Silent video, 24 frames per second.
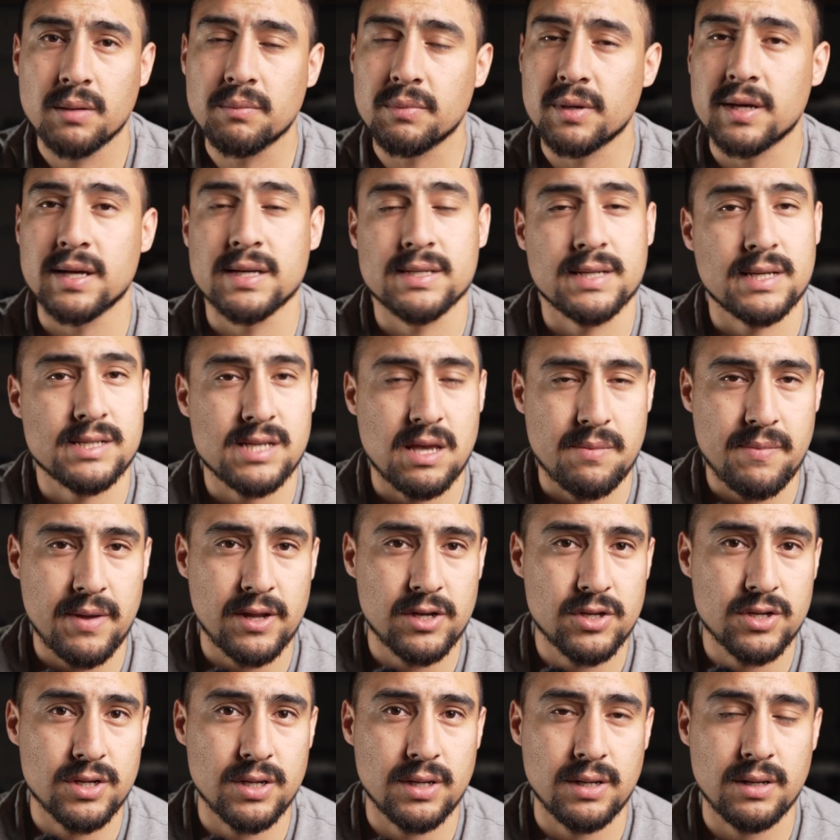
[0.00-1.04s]
Because as I
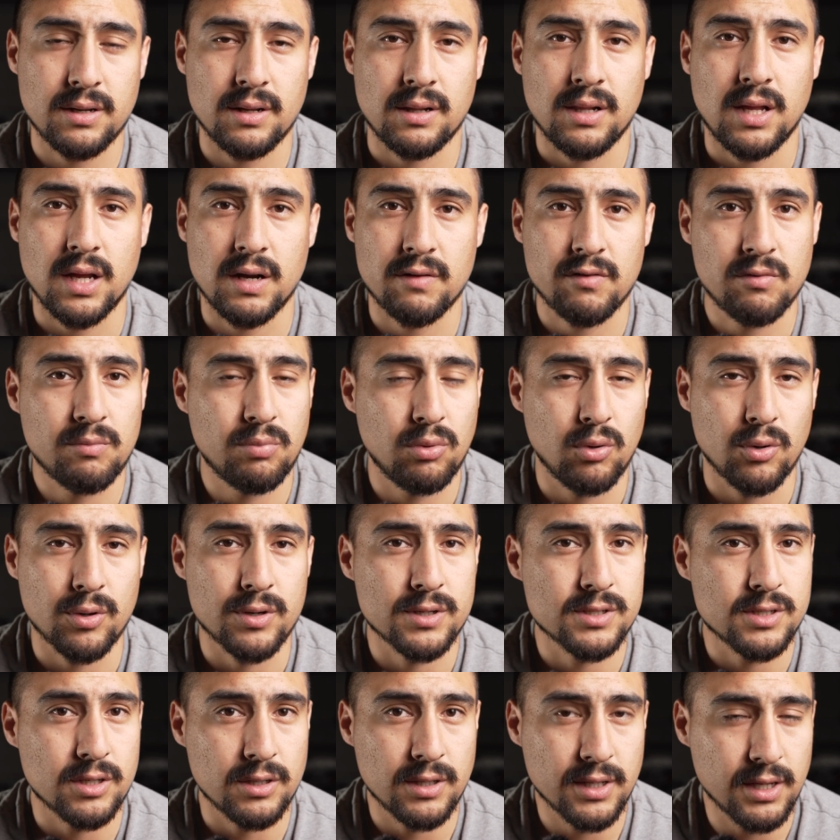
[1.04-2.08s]
mentioned, a lot of
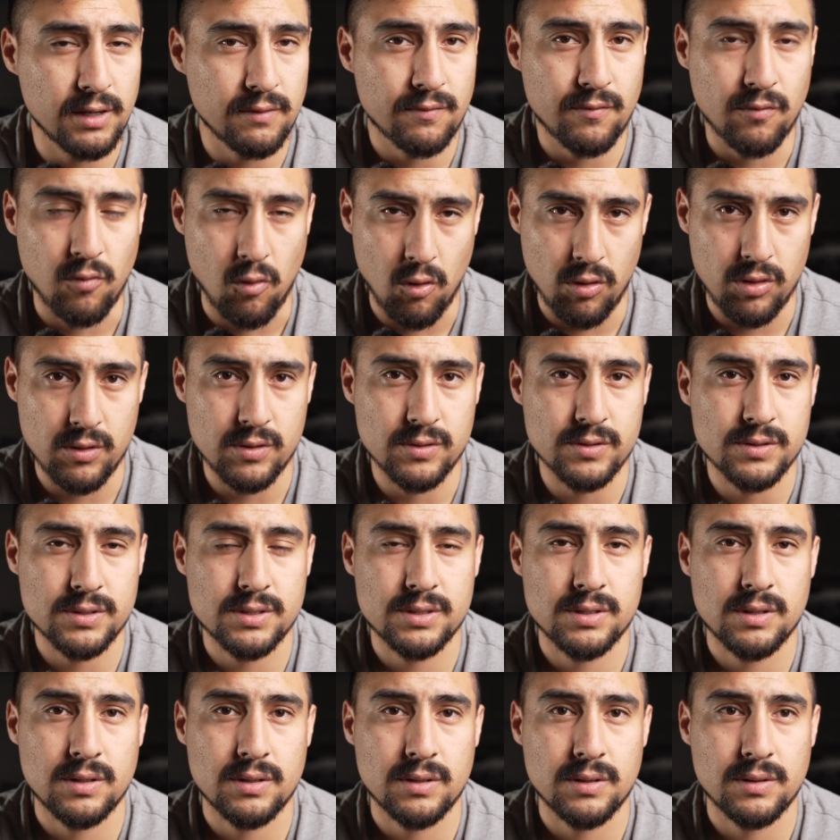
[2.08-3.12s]
employers are looking for
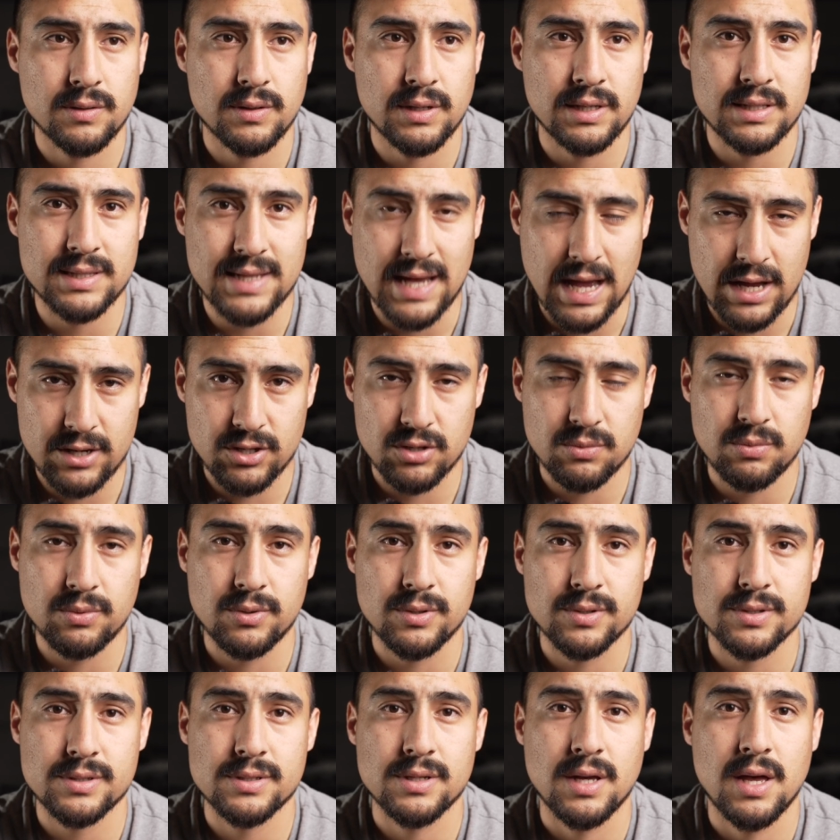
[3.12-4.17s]
those
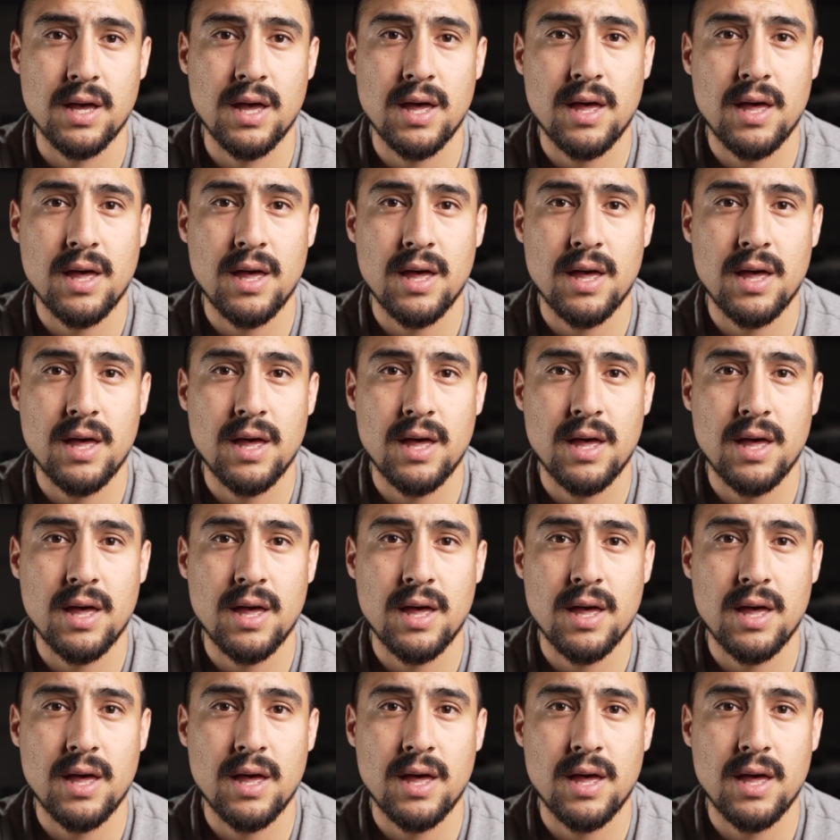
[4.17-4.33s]
intangibles.